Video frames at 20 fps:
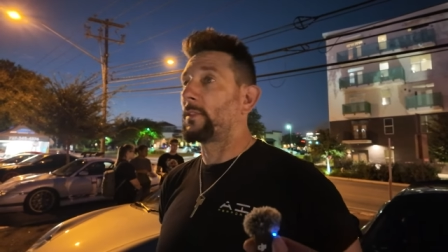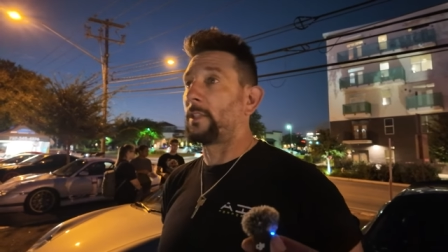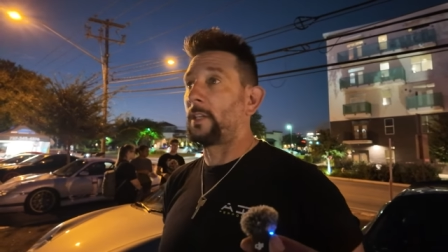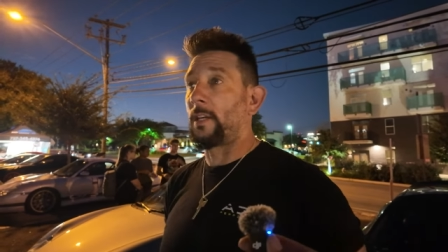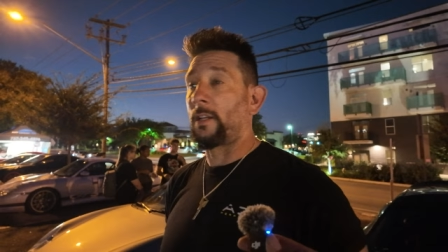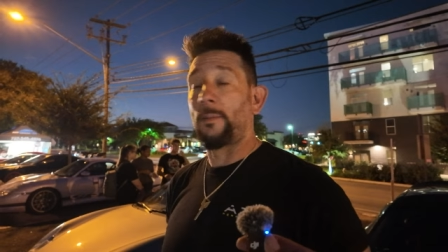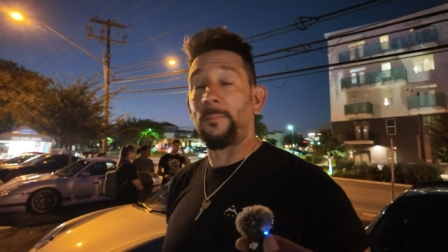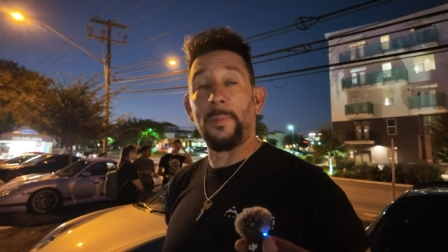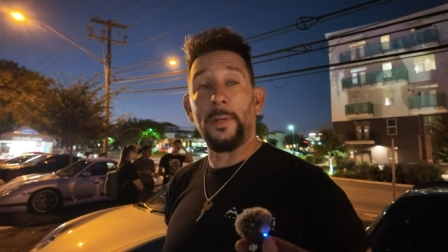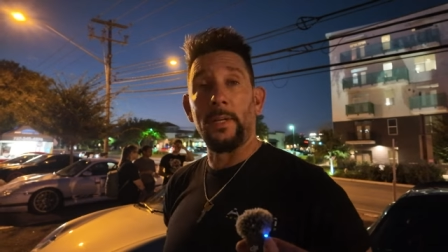
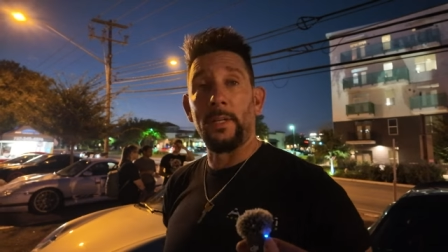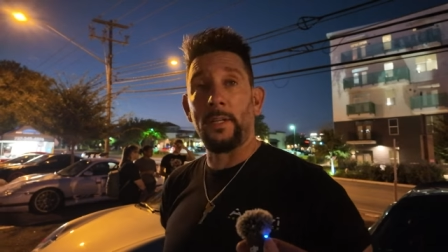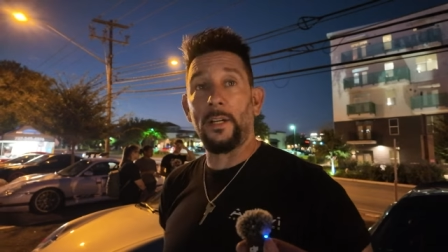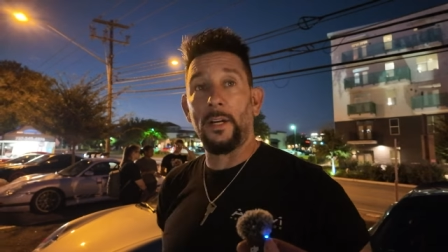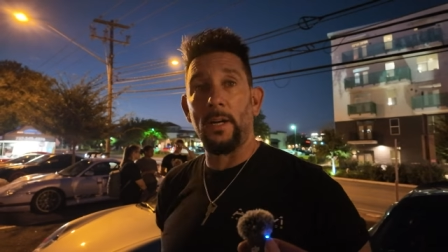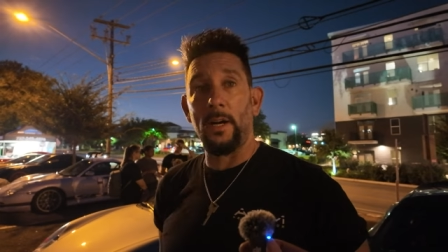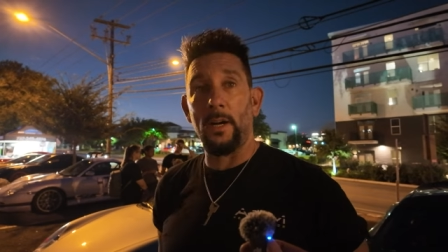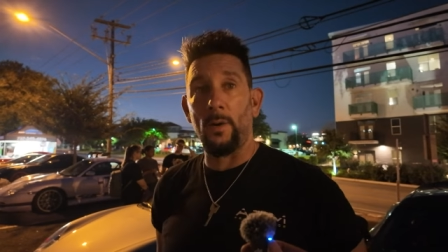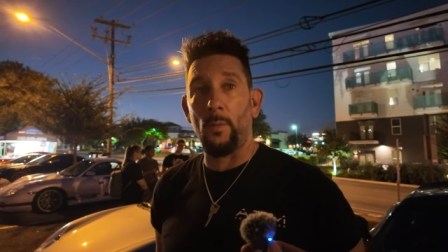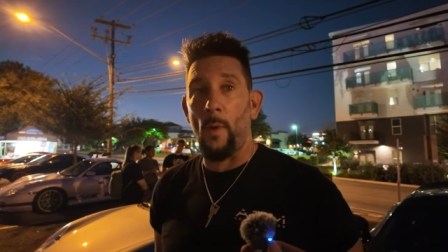get a big
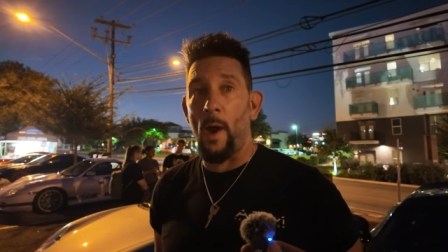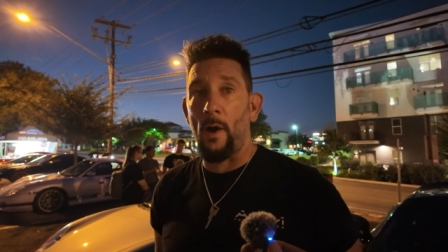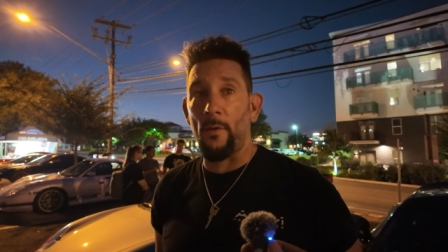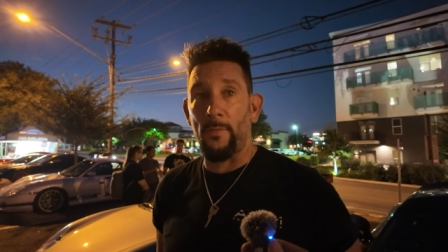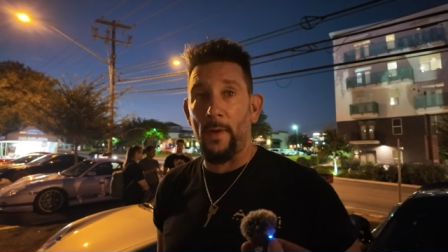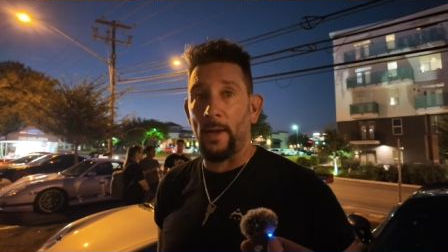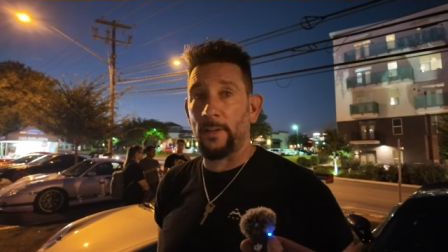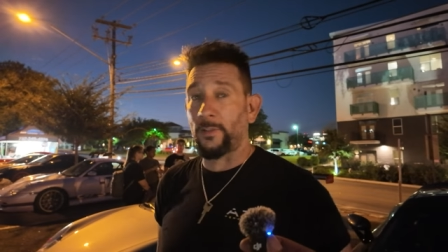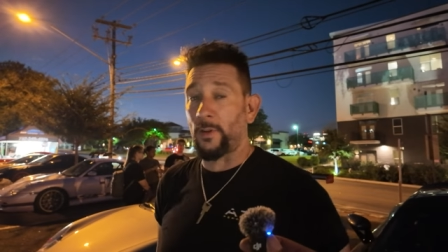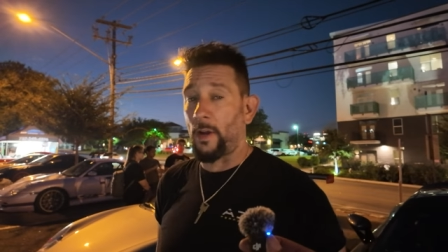wow
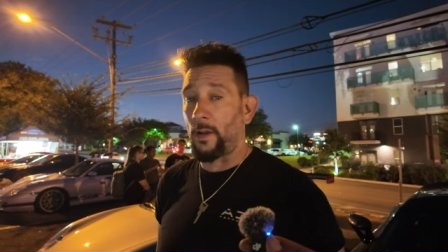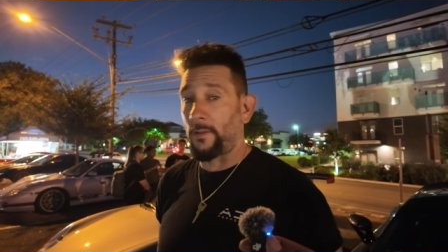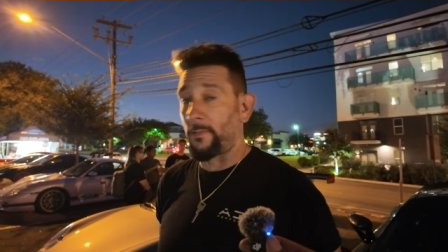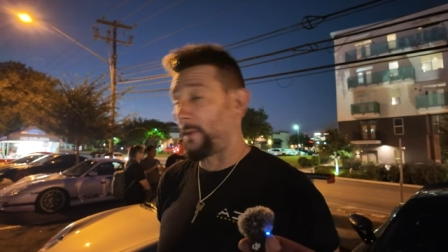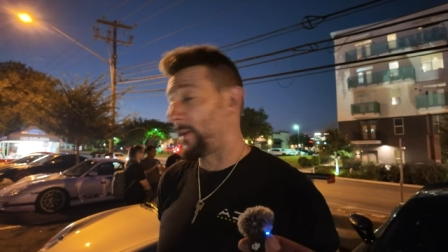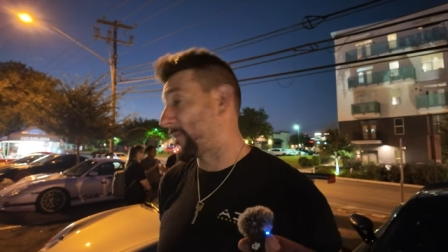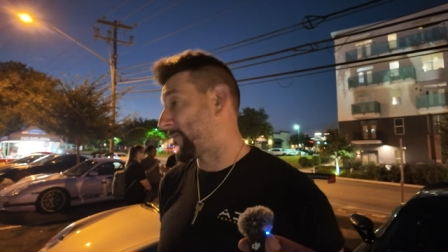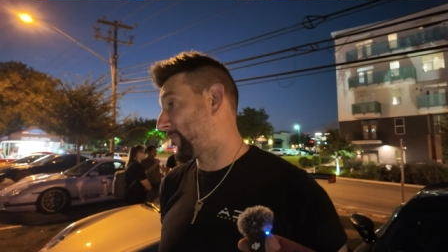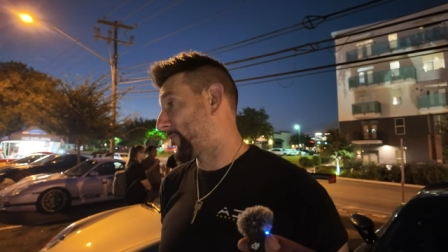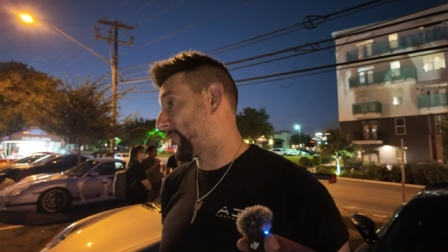factor out of
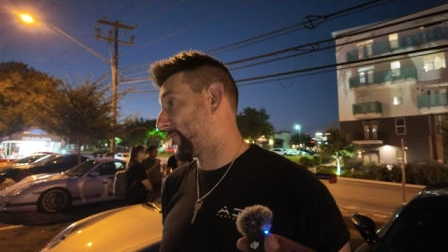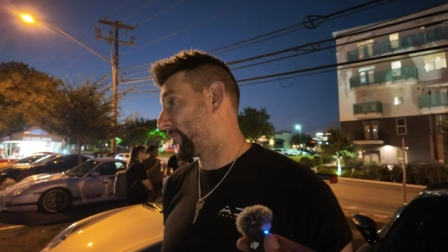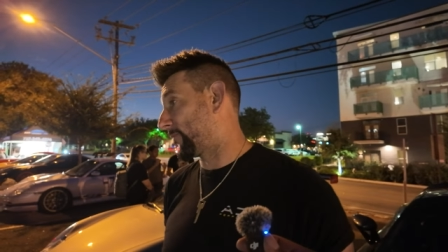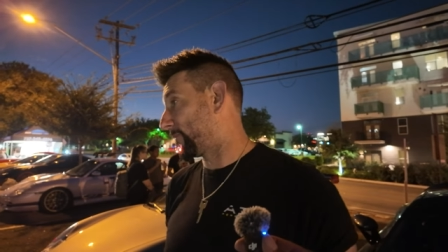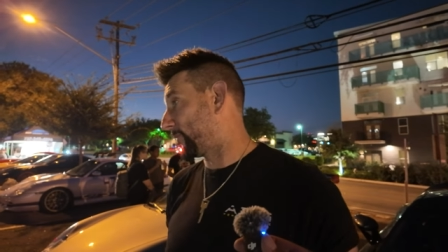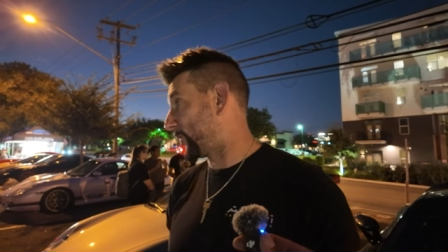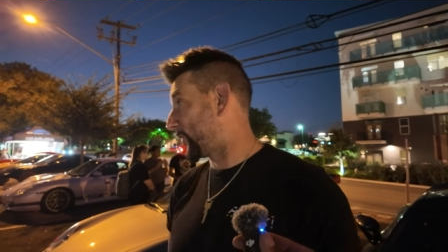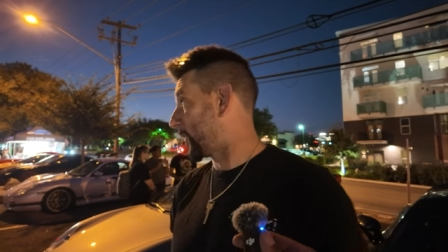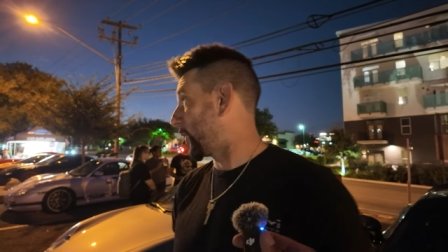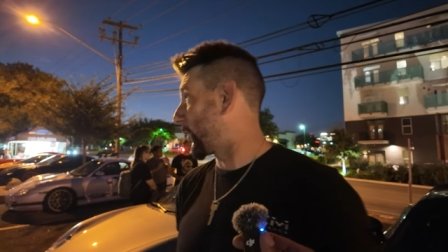it
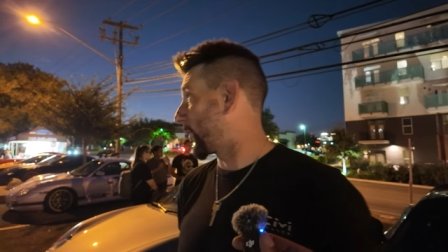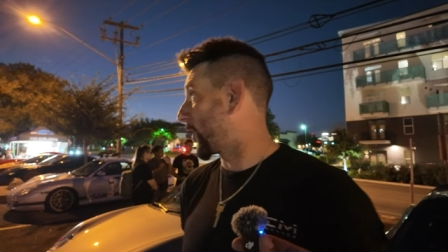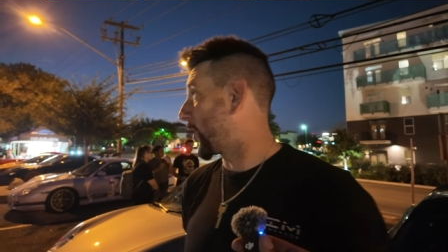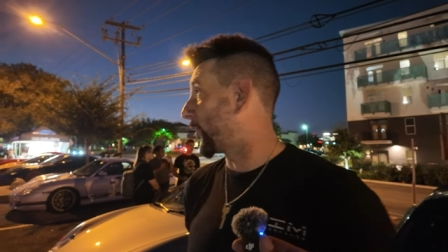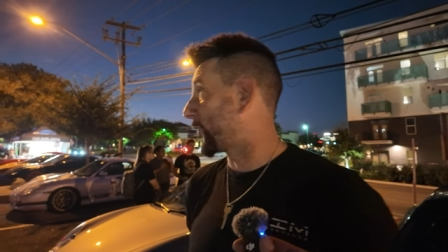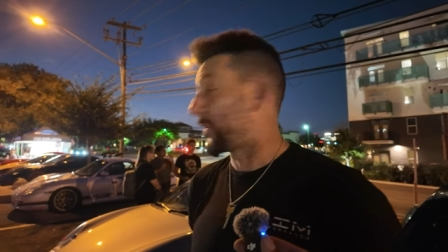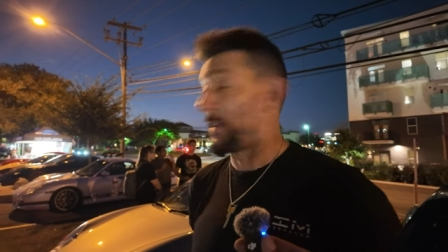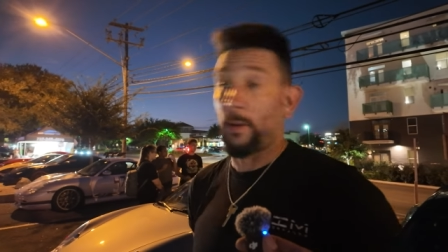and see where it goes.